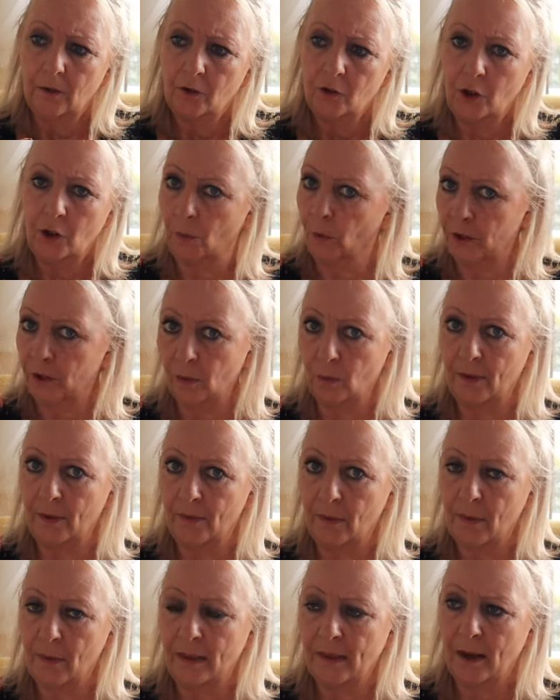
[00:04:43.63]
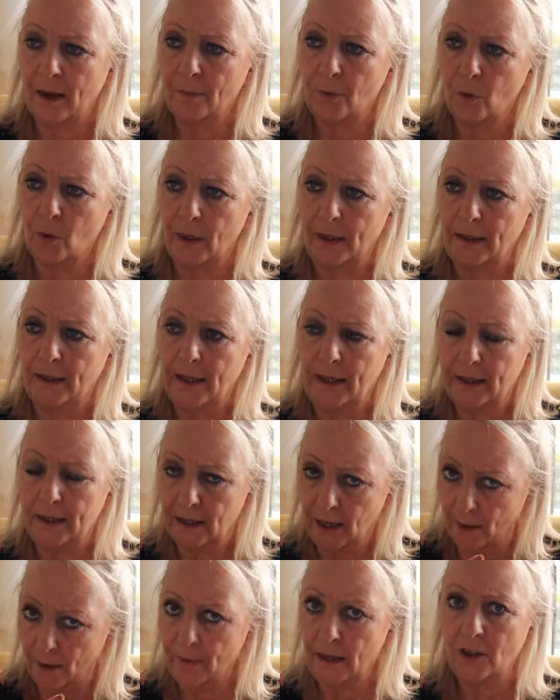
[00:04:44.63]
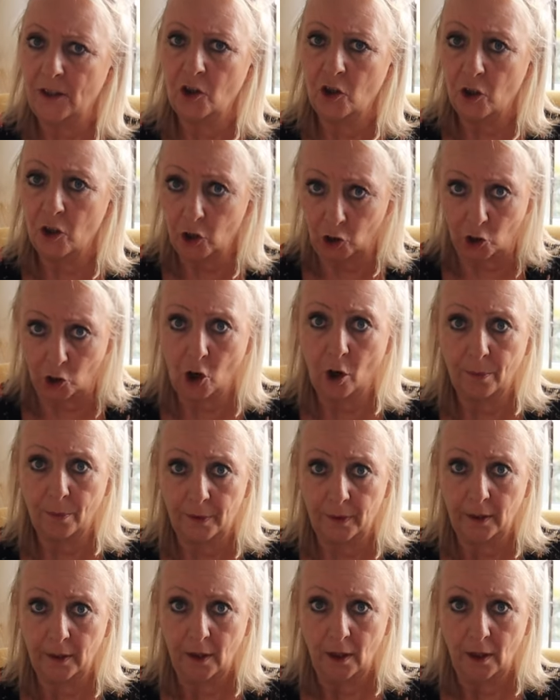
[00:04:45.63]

she wasn't with him at that point. He's come into the shop.